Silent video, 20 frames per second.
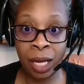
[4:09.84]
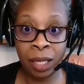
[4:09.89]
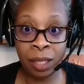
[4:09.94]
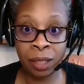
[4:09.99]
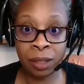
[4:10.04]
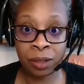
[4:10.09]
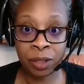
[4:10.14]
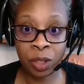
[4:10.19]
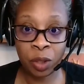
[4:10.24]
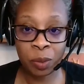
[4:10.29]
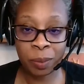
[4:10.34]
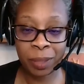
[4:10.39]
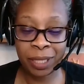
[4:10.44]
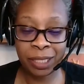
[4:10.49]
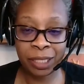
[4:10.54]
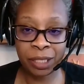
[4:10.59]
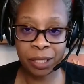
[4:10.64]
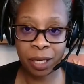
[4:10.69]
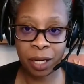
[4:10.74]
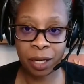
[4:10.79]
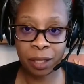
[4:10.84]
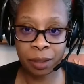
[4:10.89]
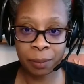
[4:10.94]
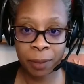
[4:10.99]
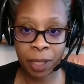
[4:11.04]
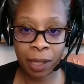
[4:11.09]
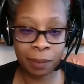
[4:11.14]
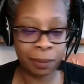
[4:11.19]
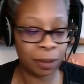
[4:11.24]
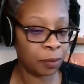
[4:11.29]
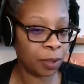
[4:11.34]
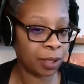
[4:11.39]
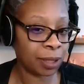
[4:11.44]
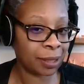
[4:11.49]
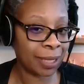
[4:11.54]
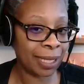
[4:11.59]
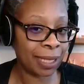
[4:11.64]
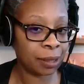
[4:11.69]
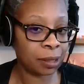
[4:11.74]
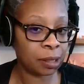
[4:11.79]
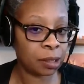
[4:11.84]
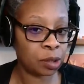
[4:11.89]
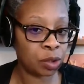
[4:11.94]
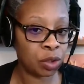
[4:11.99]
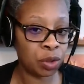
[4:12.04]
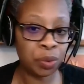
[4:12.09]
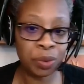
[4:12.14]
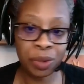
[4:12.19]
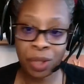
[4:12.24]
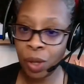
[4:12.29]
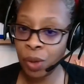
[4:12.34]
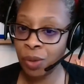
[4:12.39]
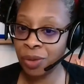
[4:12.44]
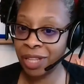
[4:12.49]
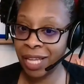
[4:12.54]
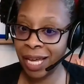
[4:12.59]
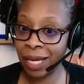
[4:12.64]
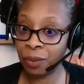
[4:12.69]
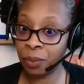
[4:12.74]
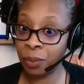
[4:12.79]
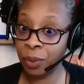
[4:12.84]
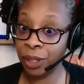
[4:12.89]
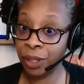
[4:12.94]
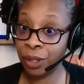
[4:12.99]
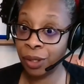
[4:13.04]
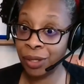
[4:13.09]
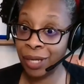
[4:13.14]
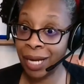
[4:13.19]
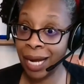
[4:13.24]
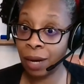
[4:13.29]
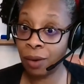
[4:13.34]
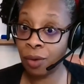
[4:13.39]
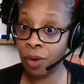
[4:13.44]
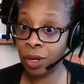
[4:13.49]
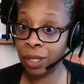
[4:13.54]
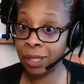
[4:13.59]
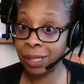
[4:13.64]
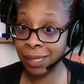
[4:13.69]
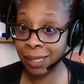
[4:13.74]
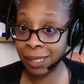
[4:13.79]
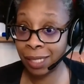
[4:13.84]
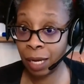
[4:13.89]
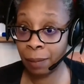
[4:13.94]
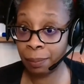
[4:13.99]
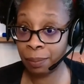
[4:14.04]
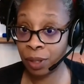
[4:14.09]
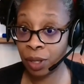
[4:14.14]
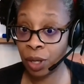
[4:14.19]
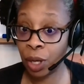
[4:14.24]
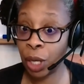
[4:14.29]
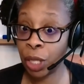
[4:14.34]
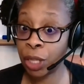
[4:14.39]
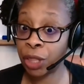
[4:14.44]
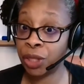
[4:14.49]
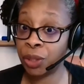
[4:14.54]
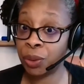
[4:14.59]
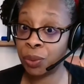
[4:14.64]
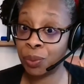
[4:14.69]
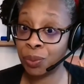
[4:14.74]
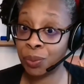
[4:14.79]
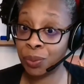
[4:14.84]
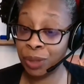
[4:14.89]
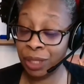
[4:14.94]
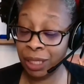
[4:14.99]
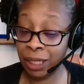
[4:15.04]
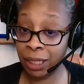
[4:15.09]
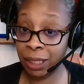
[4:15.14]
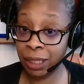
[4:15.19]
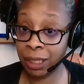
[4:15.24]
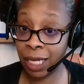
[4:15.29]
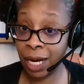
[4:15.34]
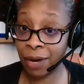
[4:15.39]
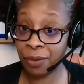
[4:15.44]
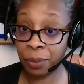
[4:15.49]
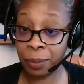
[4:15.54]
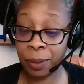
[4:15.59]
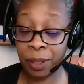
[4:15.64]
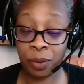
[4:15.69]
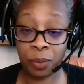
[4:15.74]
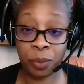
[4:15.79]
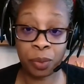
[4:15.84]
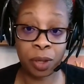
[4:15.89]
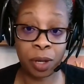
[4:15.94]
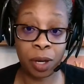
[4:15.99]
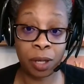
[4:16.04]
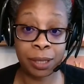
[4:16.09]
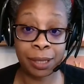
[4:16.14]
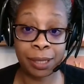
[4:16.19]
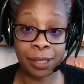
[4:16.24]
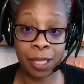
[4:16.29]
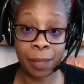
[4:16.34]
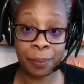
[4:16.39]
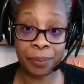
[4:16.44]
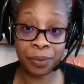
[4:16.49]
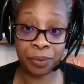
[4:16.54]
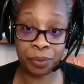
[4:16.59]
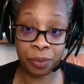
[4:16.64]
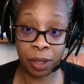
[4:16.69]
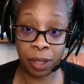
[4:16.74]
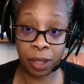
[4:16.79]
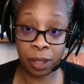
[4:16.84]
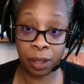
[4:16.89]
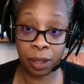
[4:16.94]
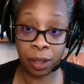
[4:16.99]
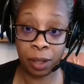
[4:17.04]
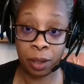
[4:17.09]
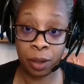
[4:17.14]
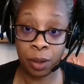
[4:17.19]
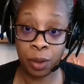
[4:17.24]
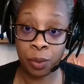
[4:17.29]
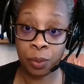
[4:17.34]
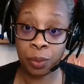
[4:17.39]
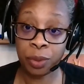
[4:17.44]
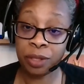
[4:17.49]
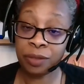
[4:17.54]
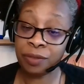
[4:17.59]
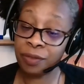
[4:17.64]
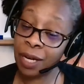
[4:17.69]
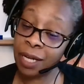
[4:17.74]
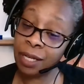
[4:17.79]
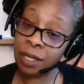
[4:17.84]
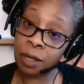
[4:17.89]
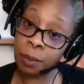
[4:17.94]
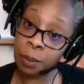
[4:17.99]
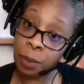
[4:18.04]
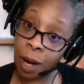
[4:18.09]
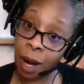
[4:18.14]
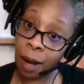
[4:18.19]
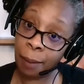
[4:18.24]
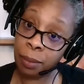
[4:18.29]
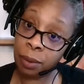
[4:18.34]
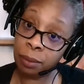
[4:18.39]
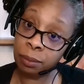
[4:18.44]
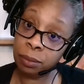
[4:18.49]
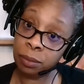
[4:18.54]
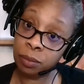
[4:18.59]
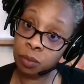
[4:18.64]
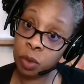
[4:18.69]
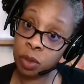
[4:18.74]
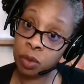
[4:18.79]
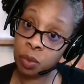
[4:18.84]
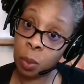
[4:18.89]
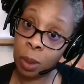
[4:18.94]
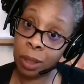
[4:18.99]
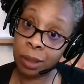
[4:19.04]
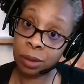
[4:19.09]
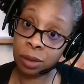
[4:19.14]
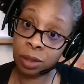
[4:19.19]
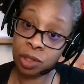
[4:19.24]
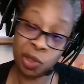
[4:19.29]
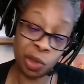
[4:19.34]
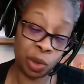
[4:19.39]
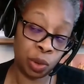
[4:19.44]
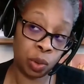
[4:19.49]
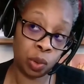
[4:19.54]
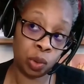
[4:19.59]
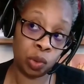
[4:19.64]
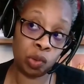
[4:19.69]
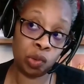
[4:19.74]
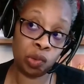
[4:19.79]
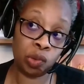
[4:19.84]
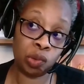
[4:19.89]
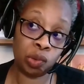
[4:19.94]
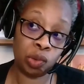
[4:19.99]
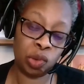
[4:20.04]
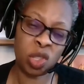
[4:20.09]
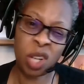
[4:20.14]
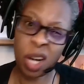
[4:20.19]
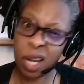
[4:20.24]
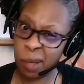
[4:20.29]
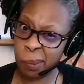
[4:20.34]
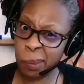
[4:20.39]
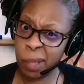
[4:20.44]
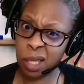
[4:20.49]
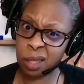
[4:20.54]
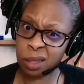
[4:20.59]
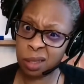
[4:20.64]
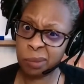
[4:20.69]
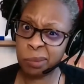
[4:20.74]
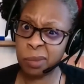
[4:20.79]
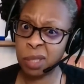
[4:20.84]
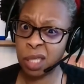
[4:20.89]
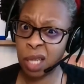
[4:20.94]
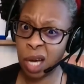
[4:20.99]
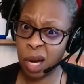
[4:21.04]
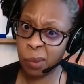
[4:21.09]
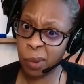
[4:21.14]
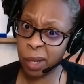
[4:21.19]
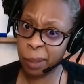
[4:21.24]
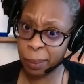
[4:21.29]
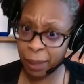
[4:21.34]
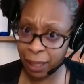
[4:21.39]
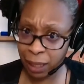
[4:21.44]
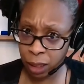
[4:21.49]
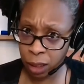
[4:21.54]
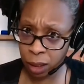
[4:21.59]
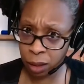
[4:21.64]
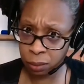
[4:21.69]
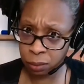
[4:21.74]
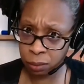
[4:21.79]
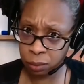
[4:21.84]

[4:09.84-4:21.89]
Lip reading: So, my dear Harlem Commonwealth scientists, you know that we are now on step 3. I repeat, we're on step 3. We defined our problem, which was to try to make some DIY Play-Doh,